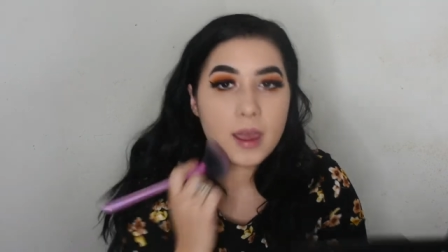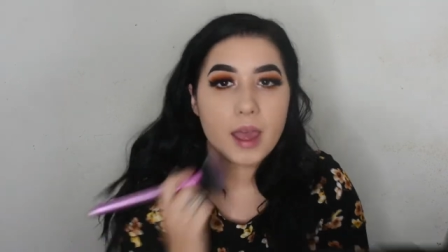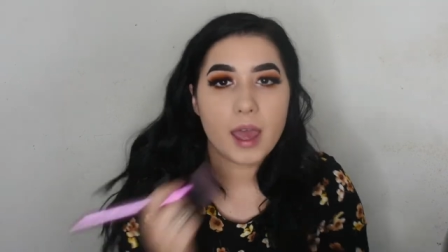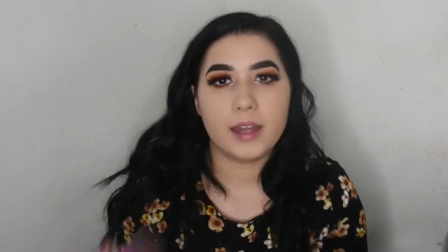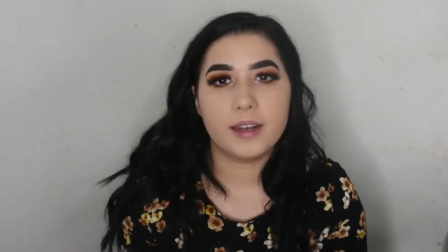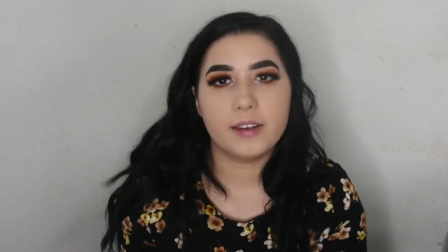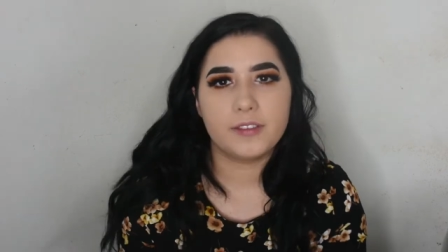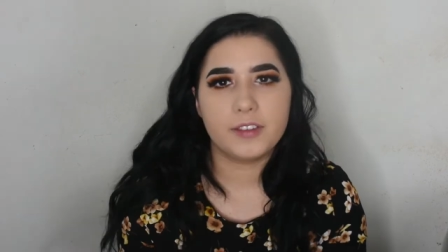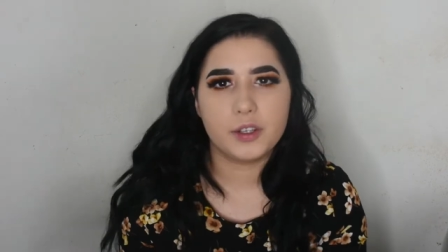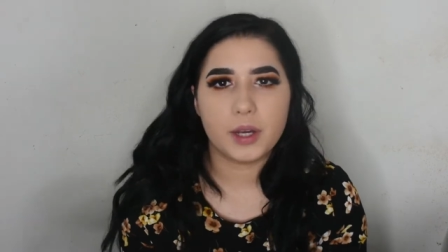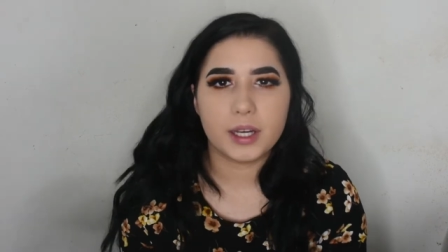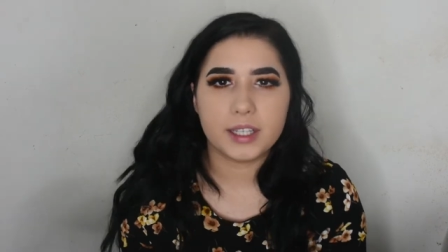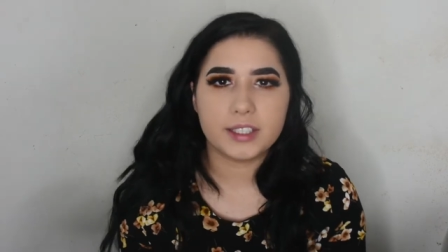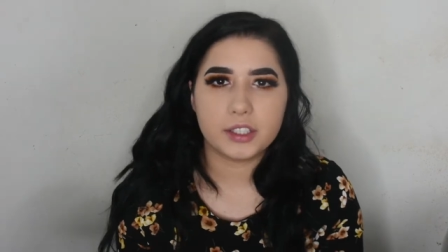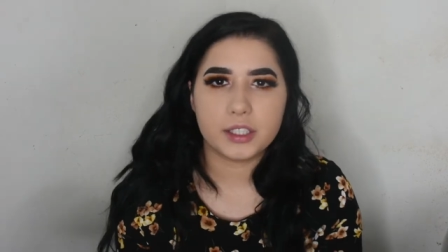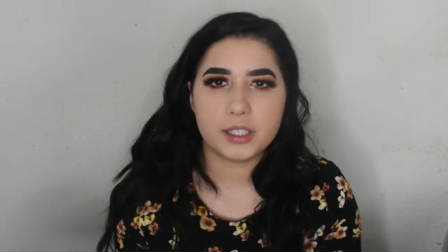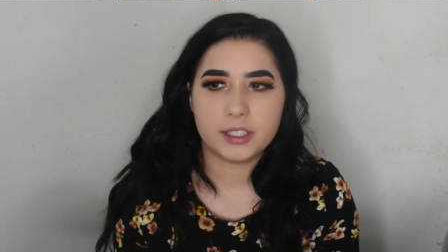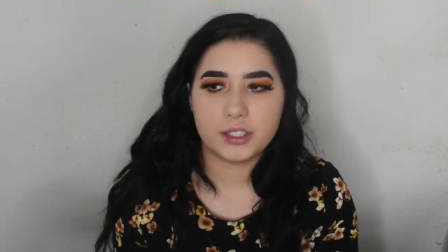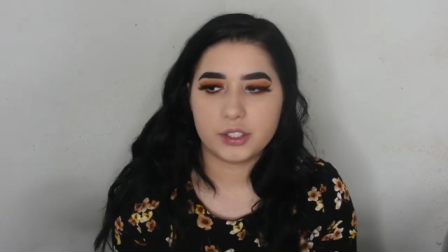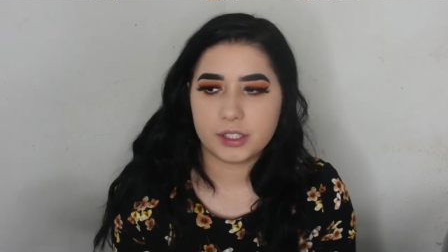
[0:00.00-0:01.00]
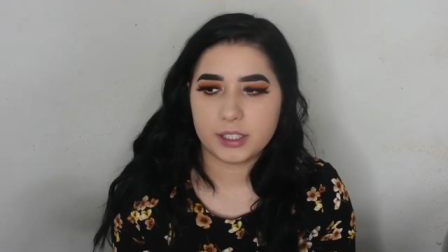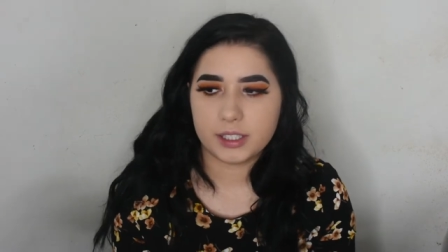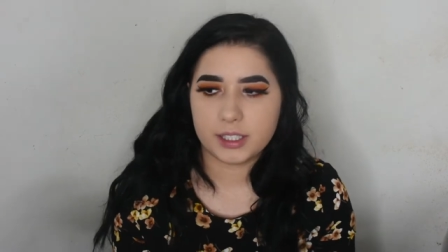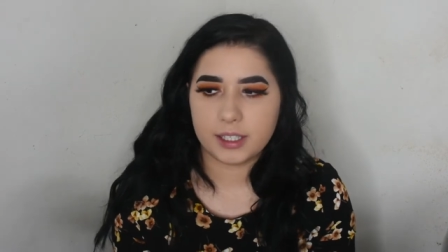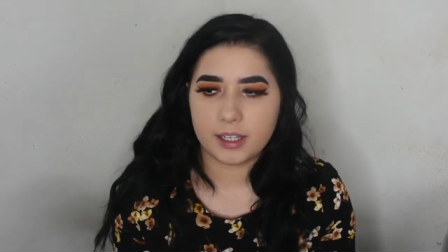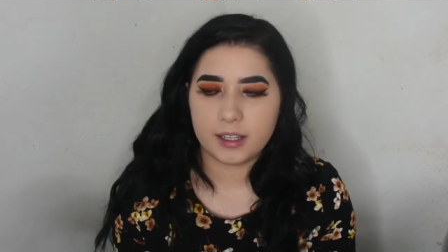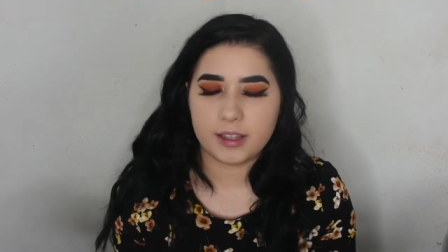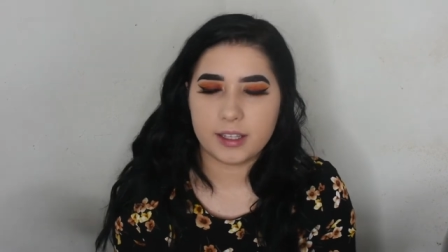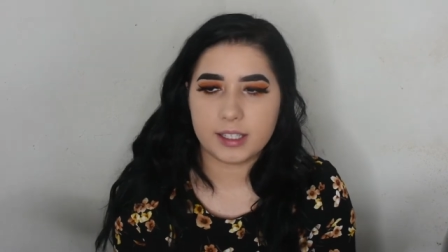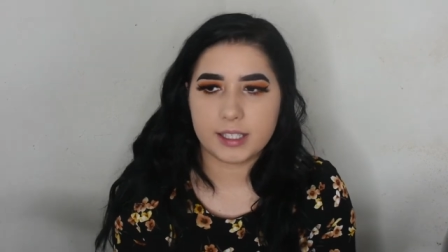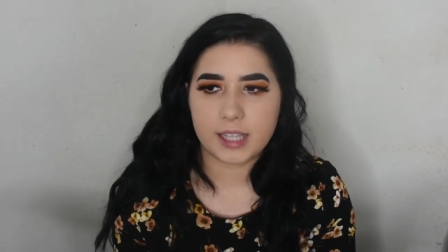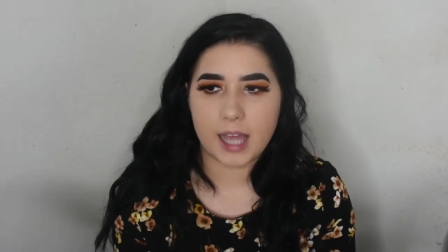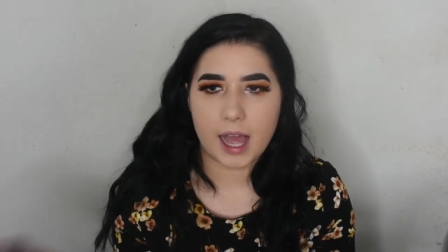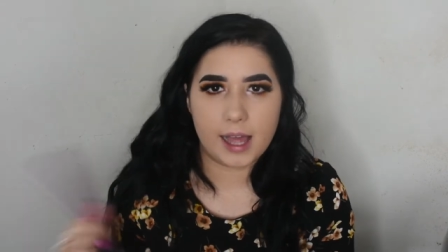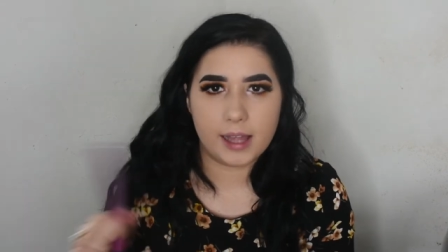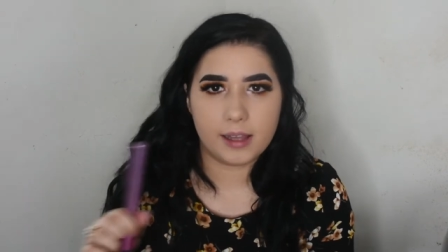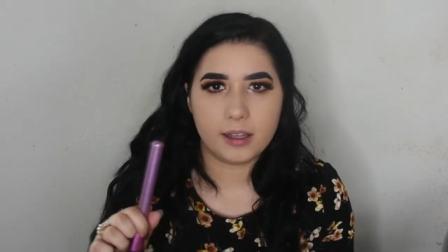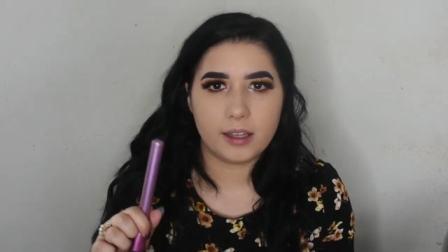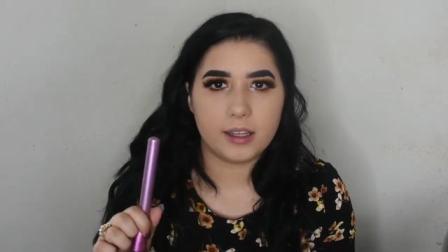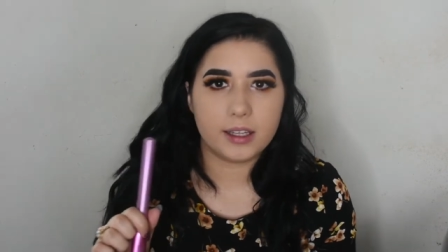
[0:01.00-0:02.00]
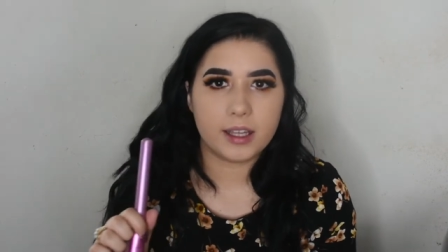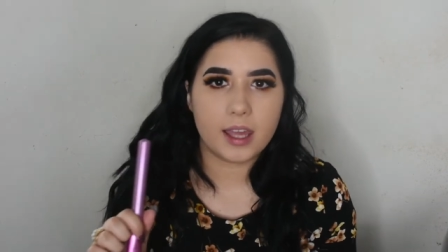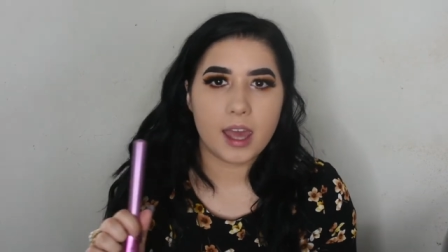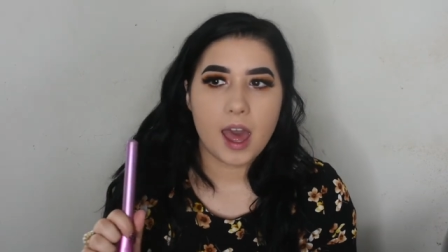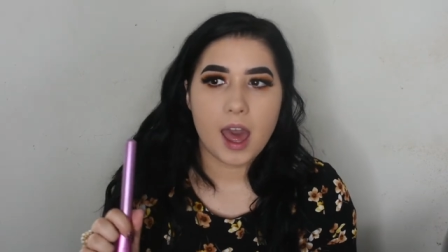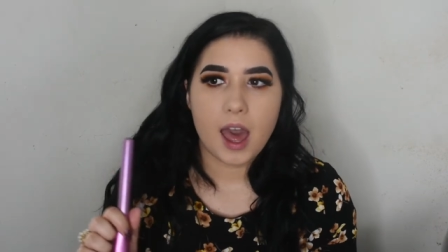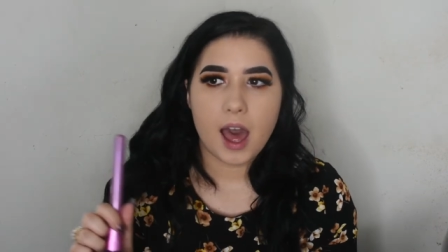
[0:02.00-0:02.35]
And if you guys are interested in this eye look,